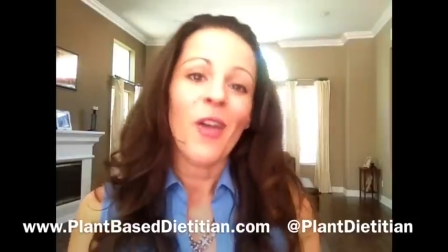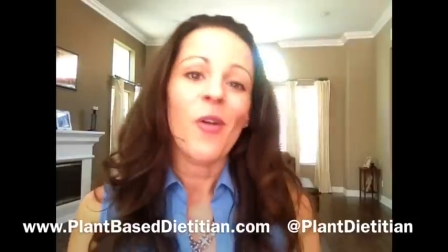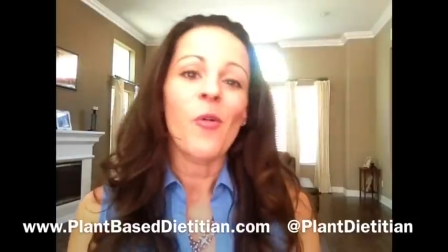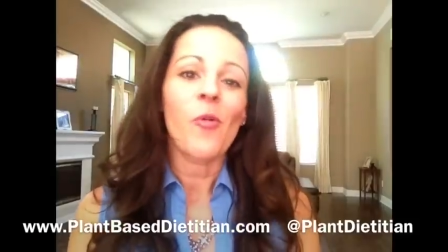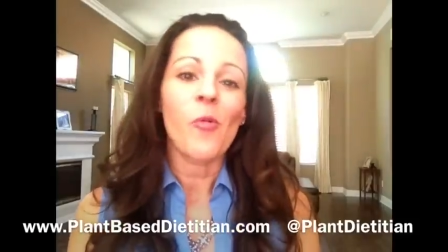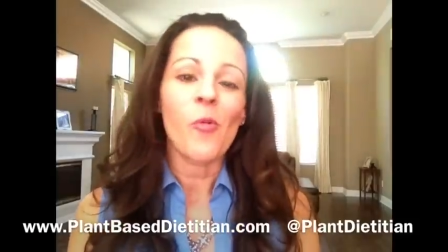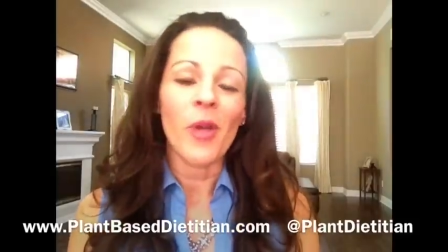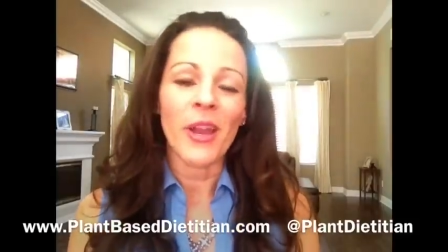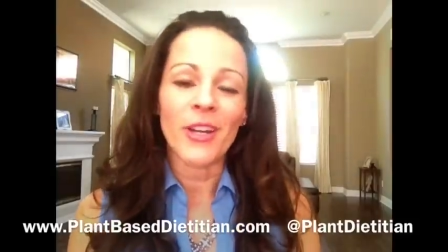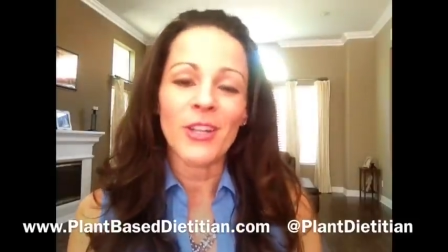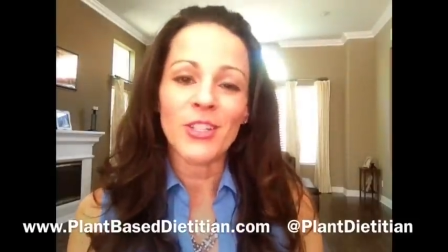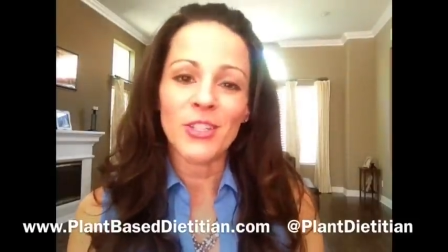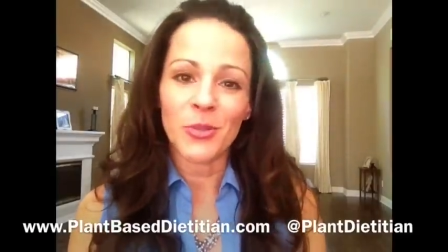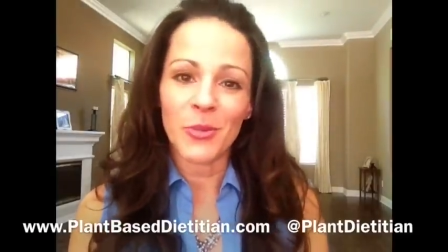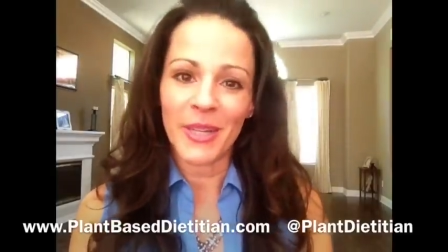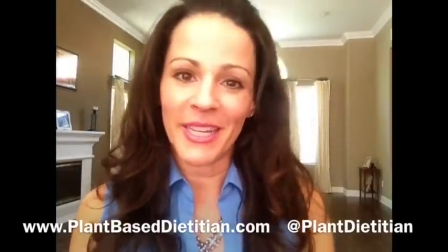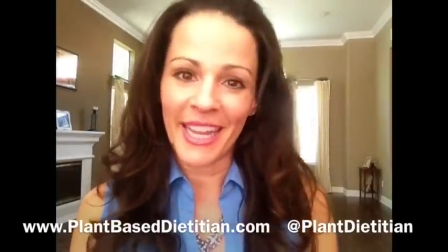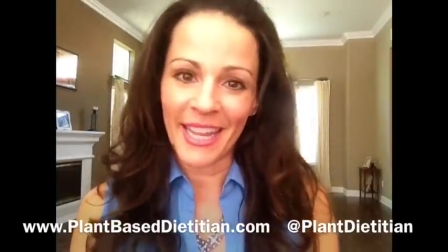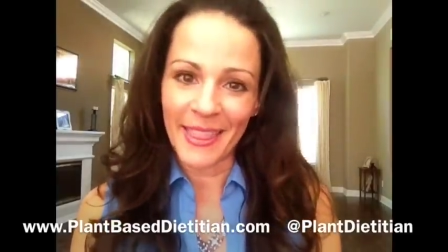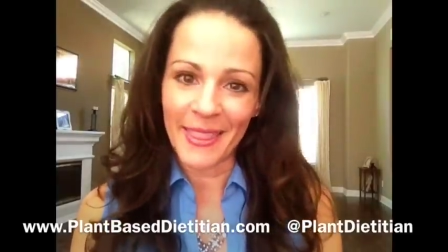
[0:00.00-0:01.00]
where should
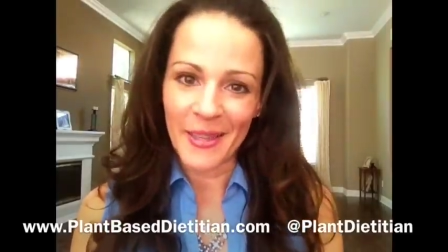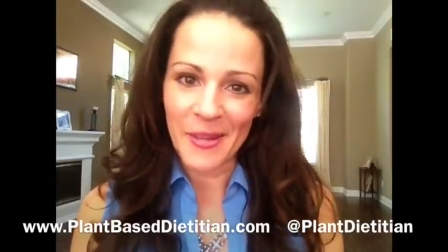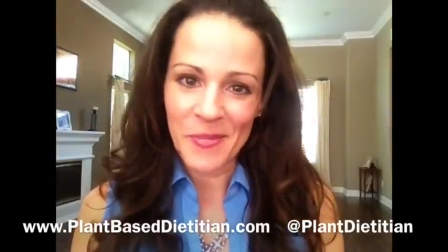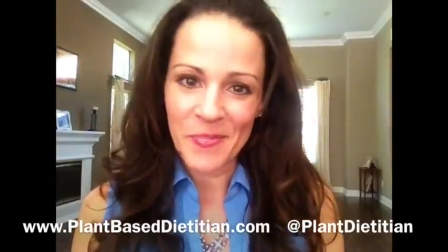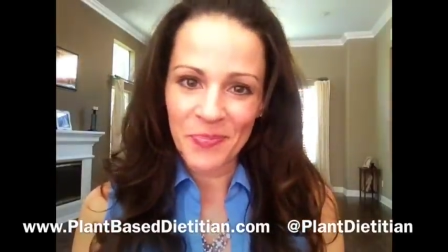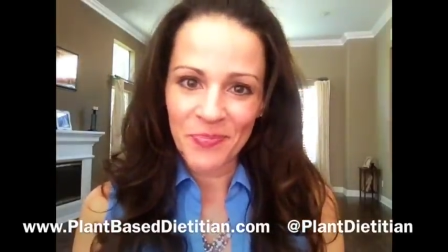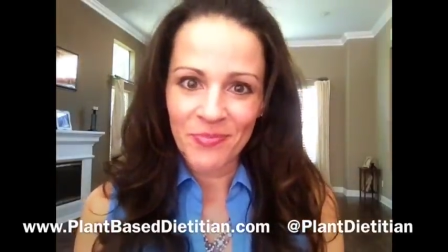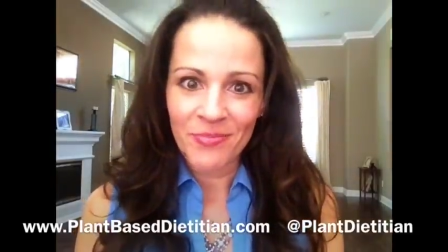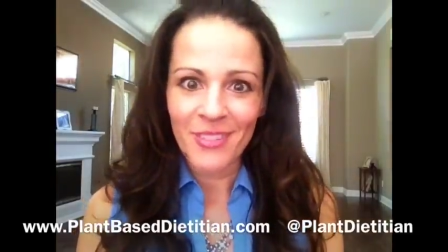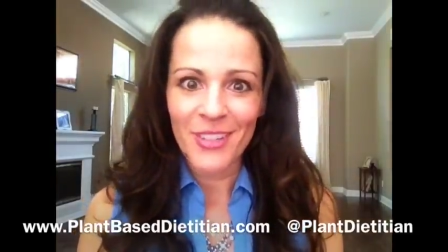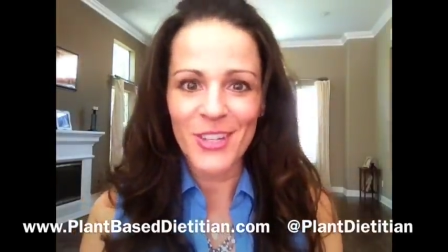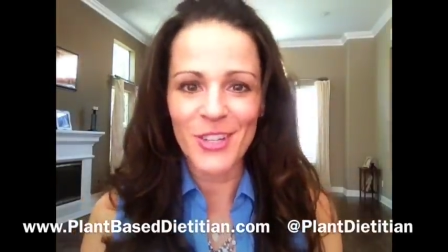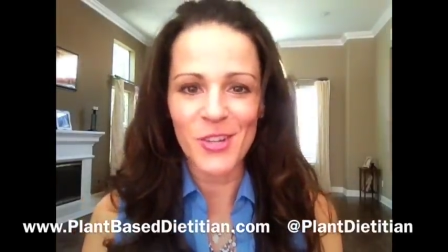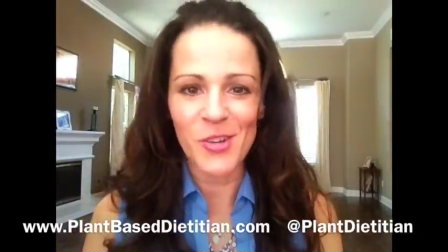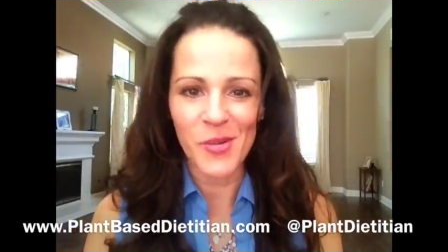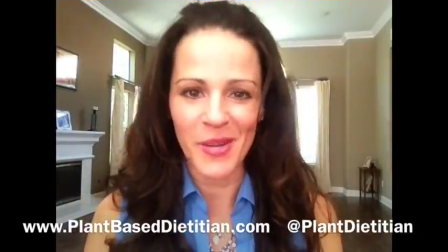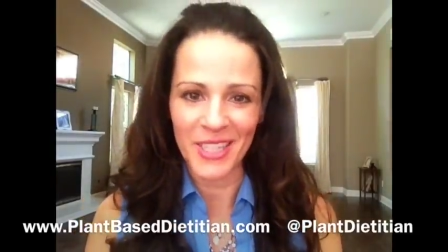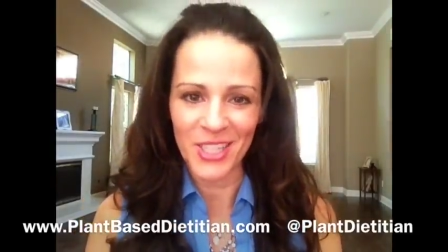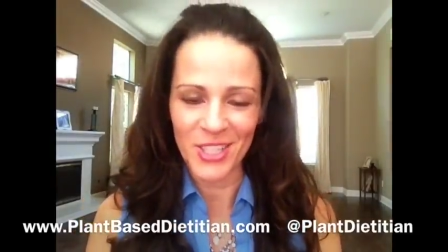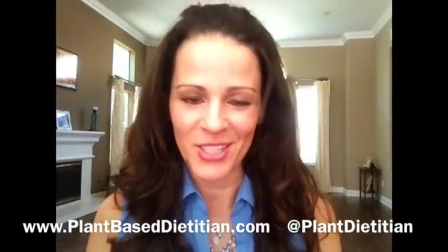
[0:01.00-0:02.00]
we get them? Good
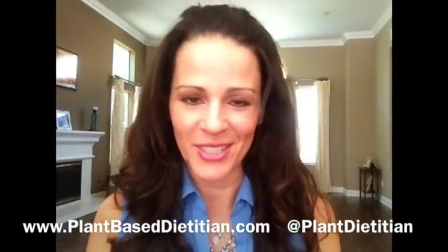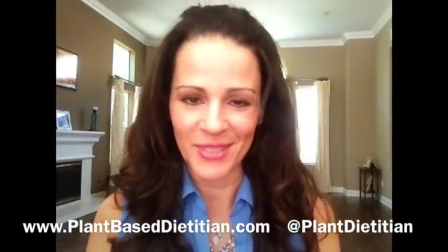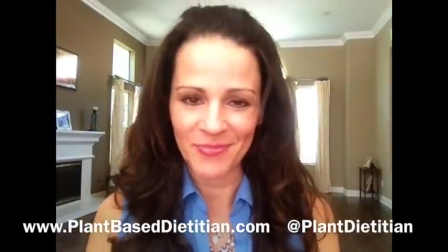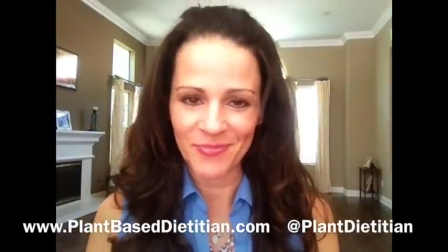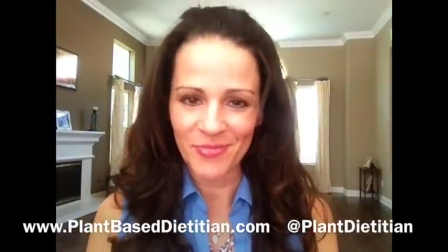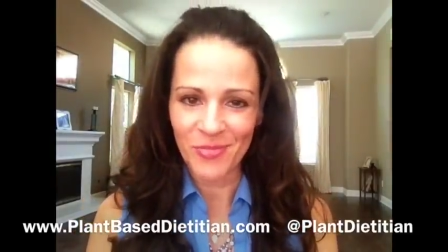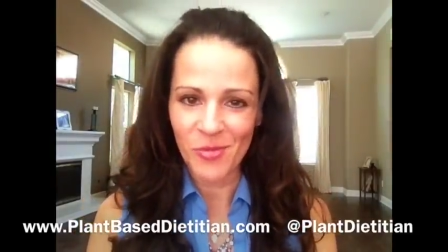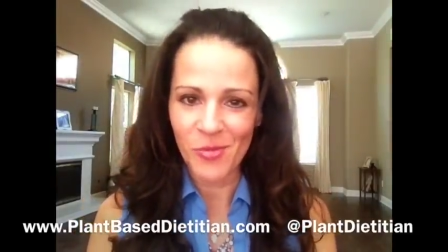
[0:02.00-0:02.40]
question.